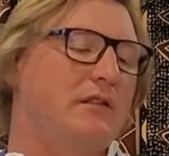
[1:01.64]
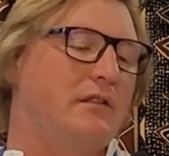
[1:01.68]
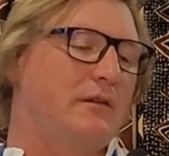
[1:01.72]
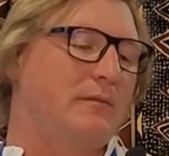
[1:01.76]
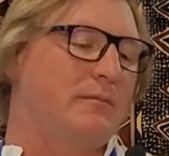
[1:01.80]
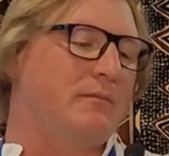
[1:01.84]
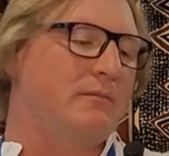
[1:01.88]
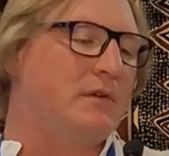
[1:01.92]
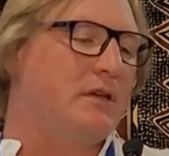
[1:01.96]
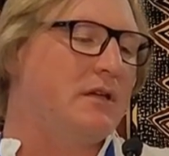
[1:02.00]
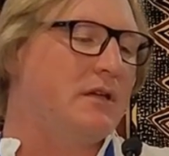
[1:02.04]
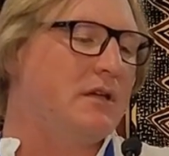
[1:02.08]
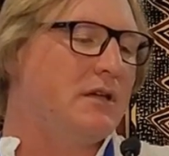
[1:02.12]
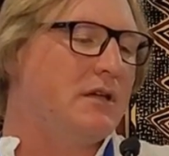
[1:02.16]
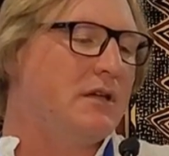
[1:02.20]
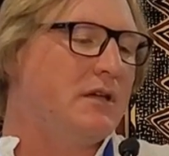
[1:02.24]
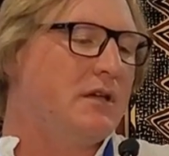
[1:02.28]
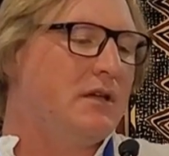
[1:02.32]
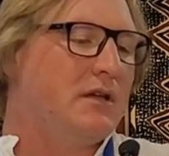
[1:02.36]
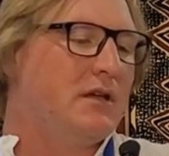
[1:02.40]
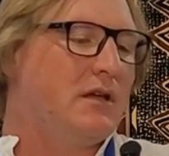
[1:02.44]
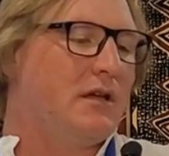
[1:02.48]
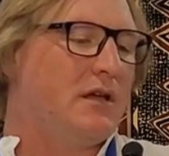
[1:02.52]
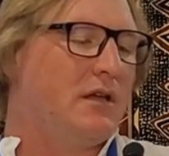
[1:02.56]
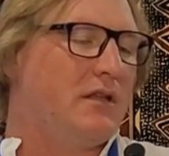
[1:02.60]
them.
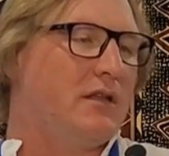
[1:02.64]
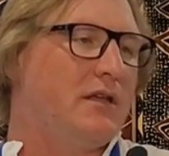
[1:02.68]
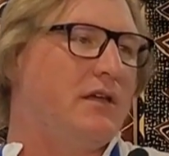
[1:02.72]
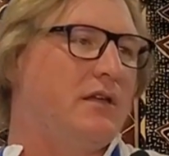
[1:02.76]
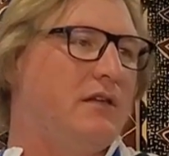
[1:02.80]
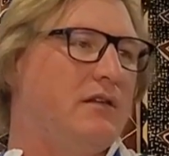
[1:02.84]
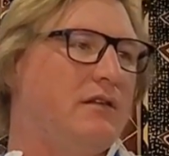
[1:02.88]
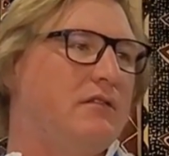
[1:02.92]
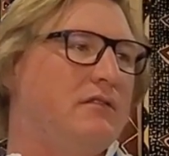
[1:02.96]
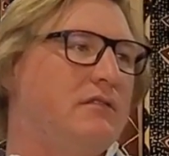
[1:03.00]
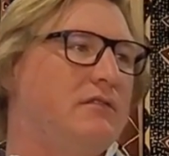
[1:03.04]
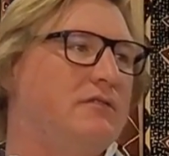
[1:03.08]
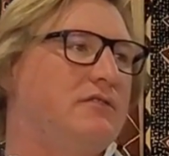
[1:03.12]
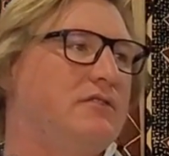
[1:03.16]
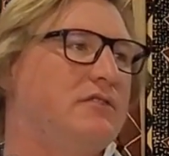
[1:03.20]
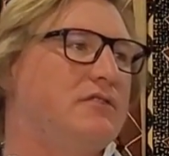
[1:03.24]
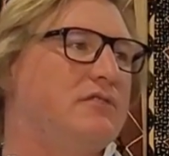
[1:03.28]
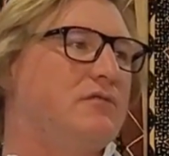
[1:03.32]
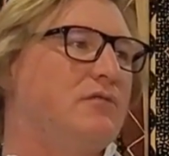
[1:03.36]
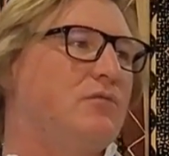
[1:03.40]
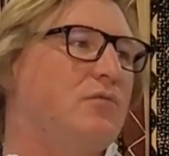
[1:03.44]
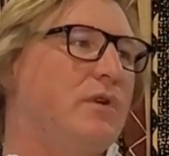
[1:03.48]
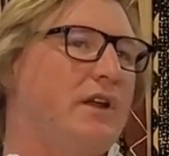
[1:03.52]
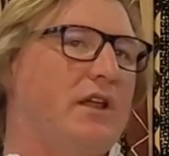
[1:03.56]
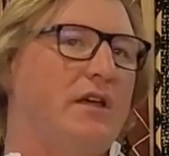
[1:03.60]
And then
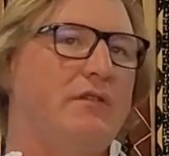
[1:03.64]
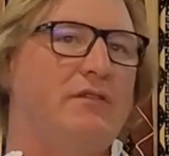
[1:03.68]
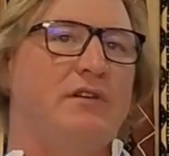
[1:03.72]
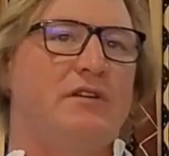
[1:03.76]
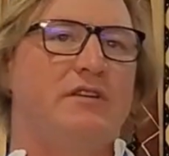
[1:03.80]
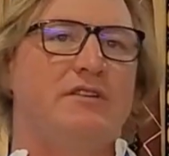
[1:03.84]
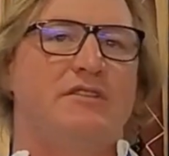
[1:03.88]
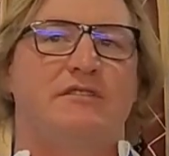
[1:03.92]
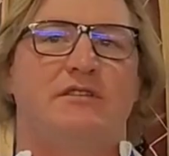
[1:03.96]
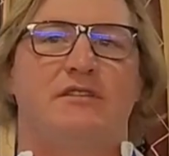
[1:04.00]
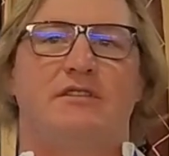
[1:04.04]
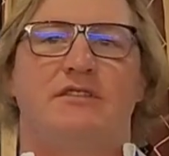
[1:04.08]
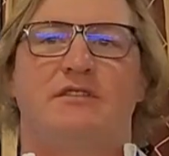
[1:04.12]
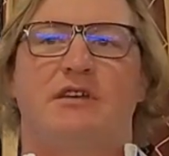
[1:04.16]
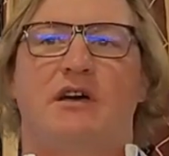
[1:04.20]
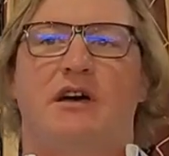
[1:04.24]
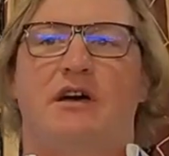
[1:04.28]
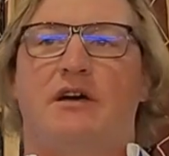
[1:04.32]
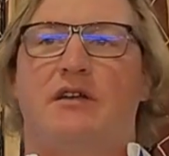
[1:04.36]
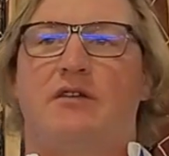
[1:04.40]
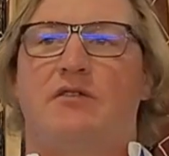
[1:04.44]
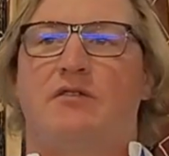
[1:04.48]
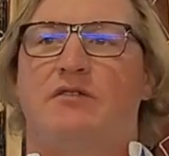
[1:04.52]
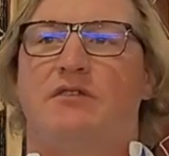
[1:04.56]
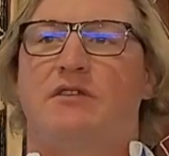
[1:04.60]
just what evidence
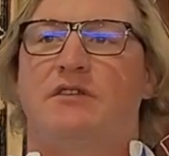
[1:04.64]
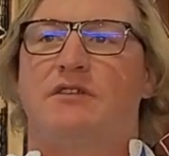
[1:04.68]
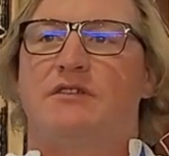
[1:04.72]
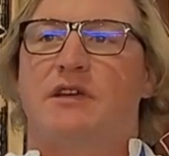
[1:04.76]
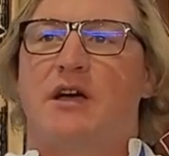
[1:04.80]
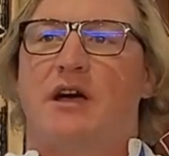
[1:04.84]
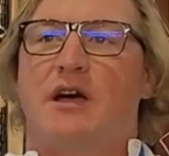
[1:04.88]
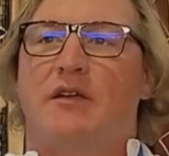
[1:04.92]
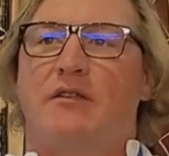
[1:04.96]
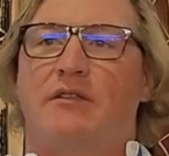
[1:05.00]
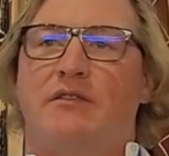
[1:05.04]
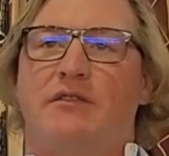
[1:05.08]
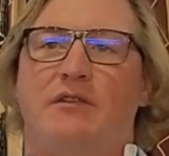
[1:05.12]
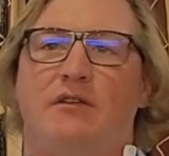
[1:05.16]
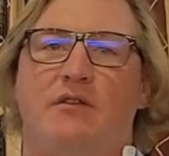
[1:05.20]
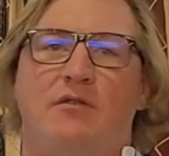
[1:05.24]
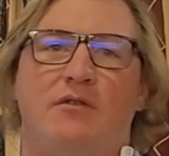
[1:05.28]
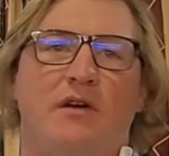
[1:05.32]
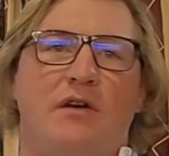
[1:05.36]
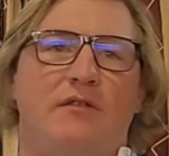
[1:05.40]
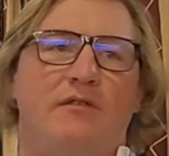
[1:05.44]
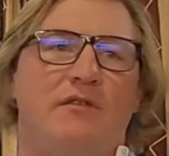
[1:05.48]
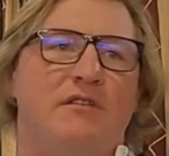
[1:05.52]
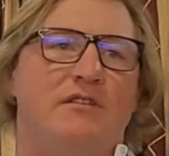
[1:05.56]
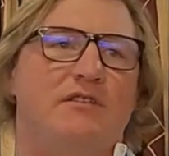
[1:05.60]
design is out there, or
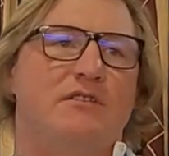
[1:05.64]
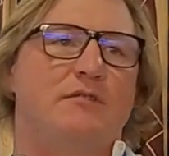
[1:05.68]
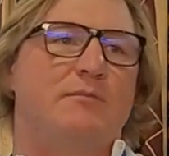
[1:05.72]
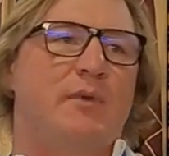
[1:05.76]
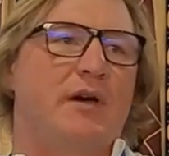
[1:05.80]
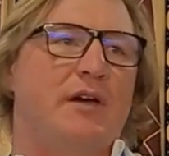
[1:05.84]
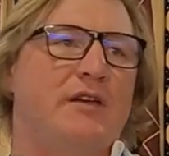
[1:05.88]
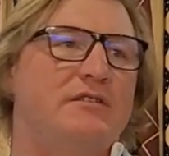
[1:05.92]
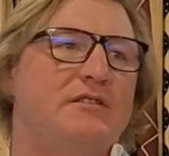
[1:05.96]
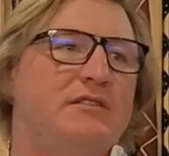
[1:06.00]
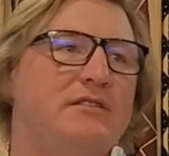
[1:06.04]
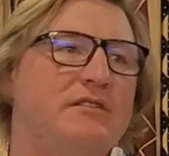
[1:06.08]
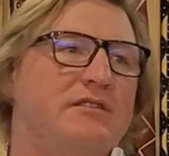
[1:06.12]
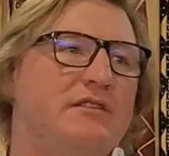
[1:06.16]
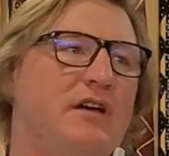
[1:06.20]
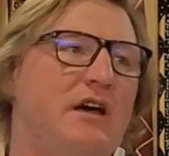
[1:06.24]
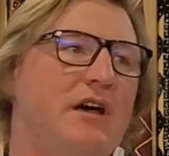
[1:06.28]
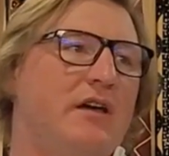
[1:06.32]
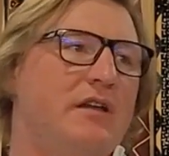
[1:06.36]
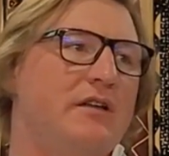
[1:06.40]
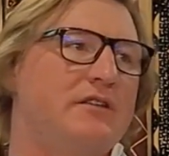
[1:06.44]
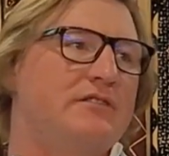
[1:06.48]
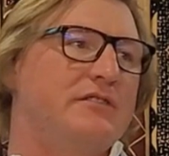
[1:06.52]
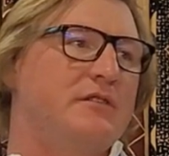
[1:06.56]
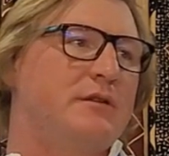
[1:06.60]
evidence-based
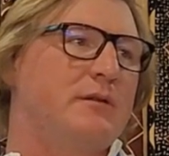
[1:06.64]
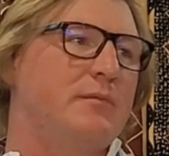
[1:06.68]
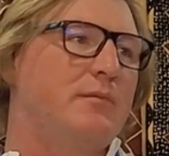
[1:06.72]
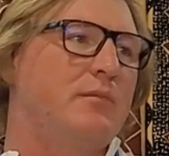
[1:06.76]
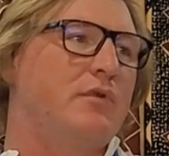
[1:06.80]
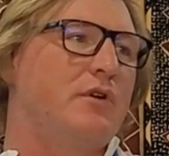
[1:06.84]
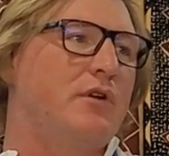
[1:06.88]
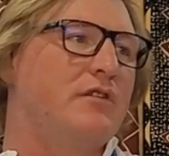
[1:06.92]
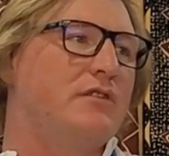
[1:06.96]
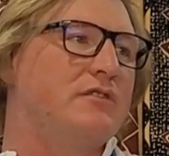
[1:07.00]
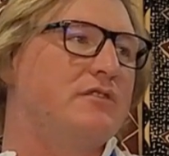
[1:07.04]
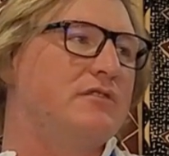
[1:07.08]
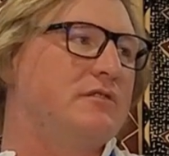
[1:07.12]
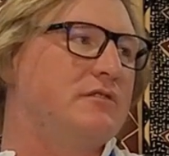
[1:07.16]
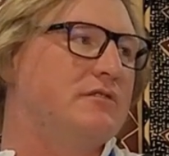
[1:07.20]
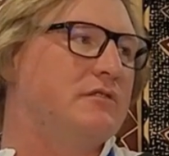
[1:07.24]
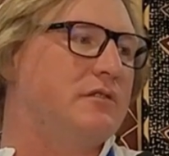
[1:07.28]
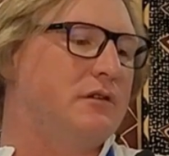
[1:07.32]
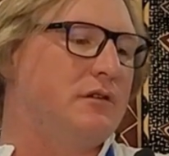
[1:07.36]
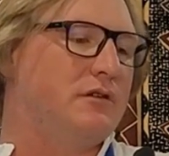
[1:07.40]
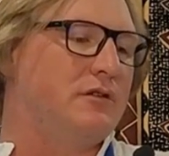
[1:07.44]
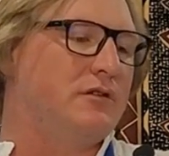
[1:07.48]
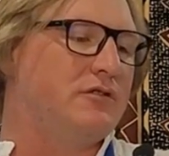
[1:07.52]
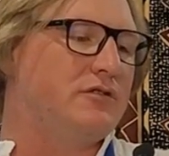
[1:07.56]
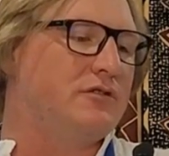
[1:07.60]
design as an approach to
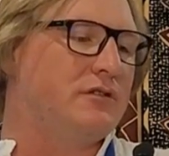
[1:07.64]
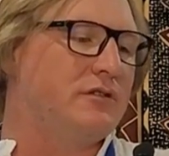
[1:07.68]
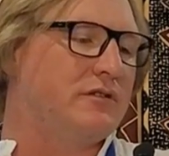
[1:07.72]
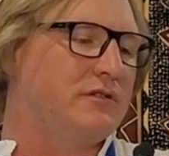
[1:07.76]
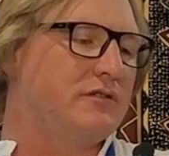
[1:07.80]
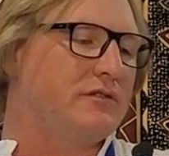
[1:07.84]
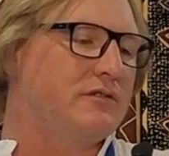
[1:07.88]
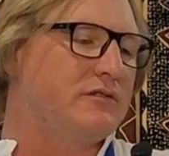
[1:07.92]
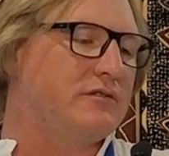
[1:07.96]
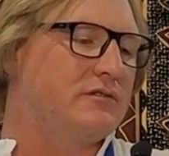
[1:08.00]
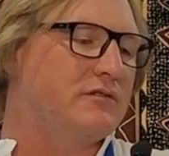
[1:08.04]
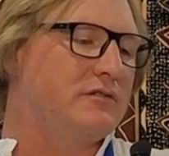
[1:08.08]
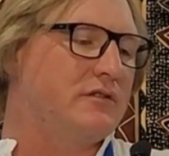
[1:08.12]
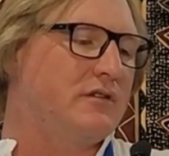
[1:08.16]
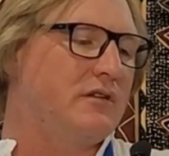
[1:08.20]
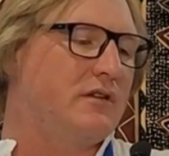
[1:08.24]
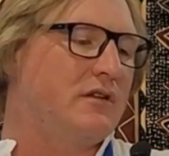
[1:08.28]
solutions.